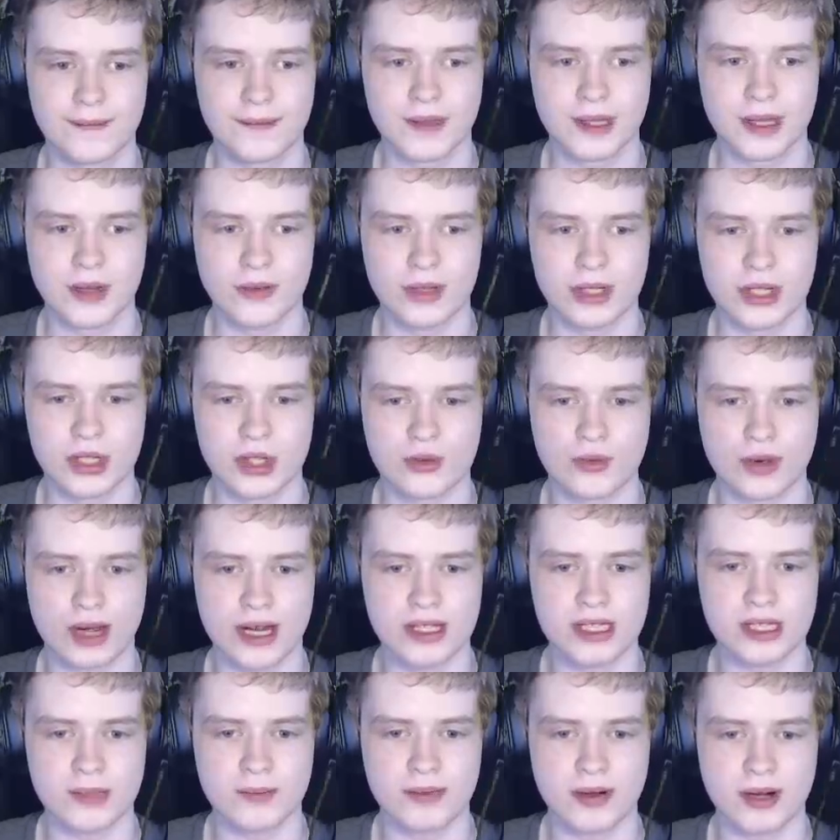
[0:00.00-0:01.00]
Which is
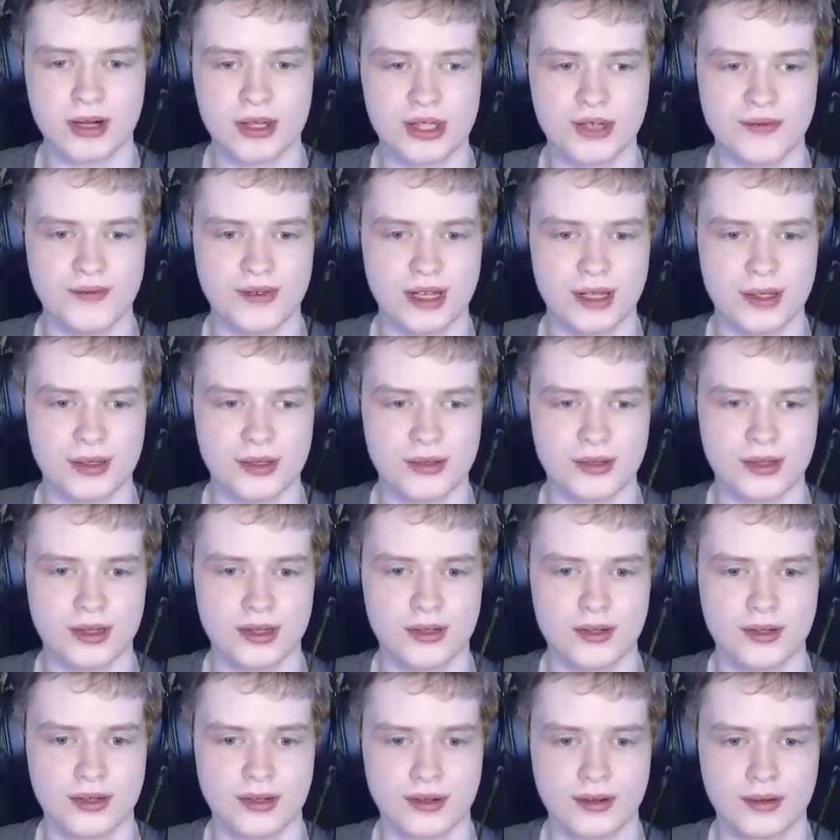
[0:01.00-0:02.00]
quite impressive, actually.
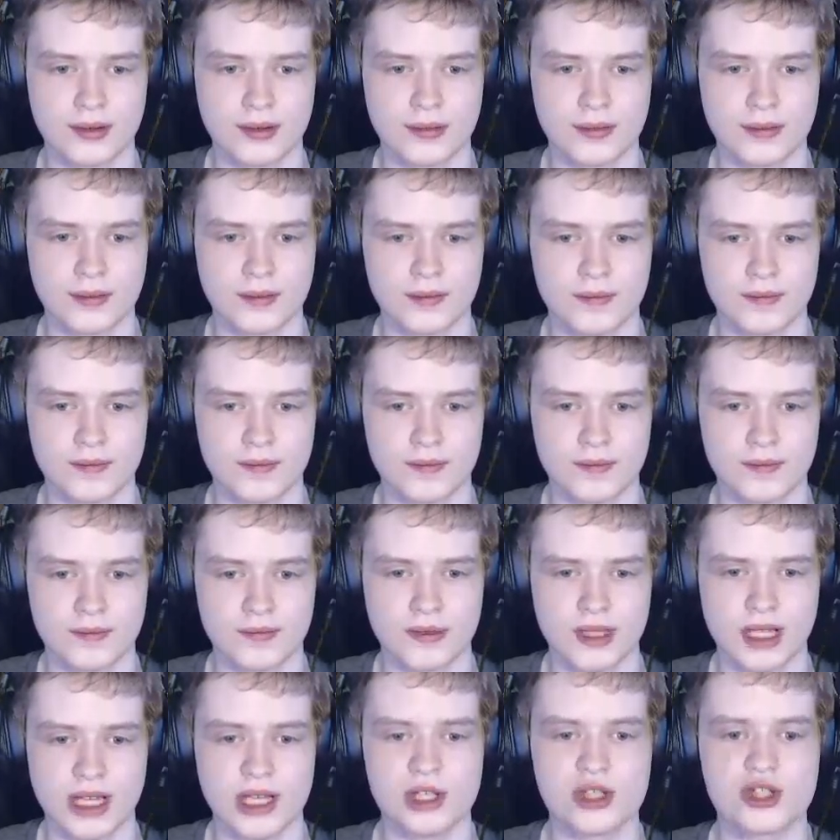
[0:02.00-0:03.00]

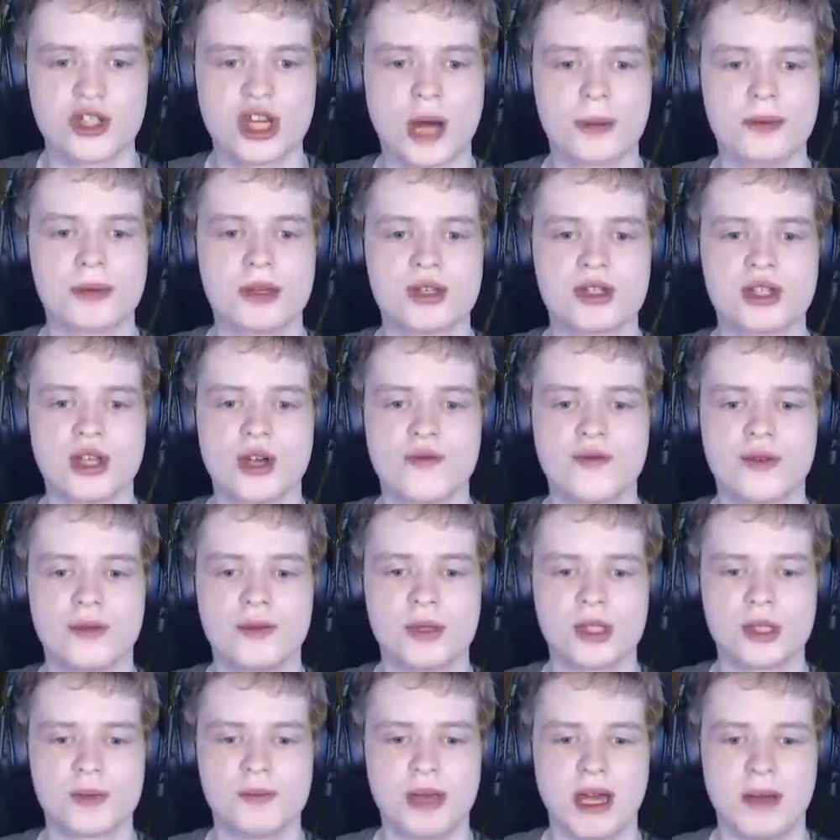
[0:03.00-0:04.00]
You stopped yourself from
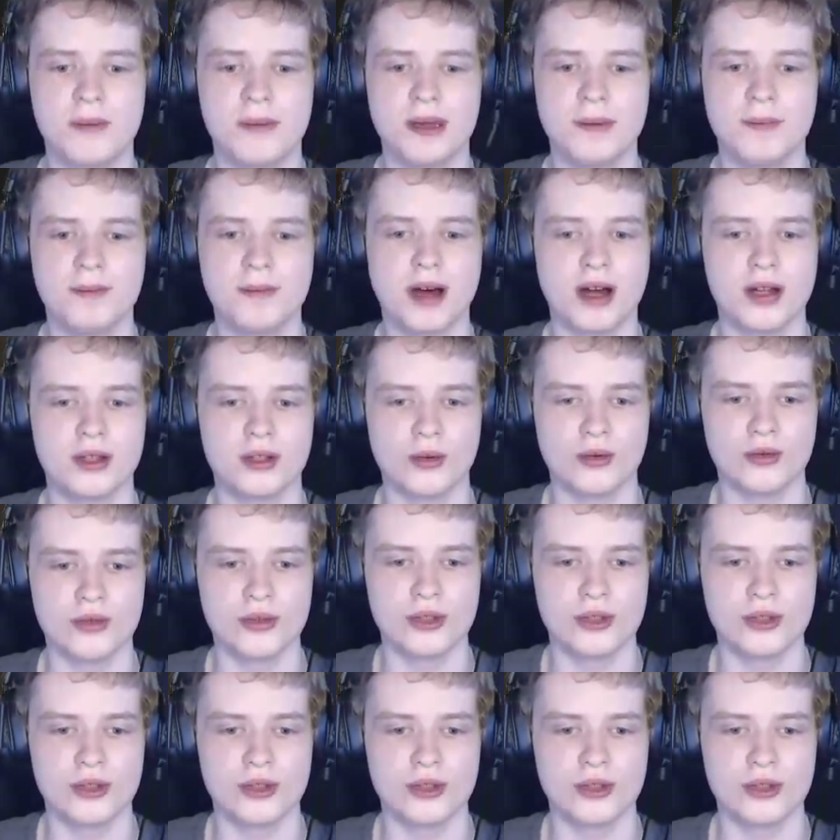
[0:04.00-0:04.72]
spamming puddles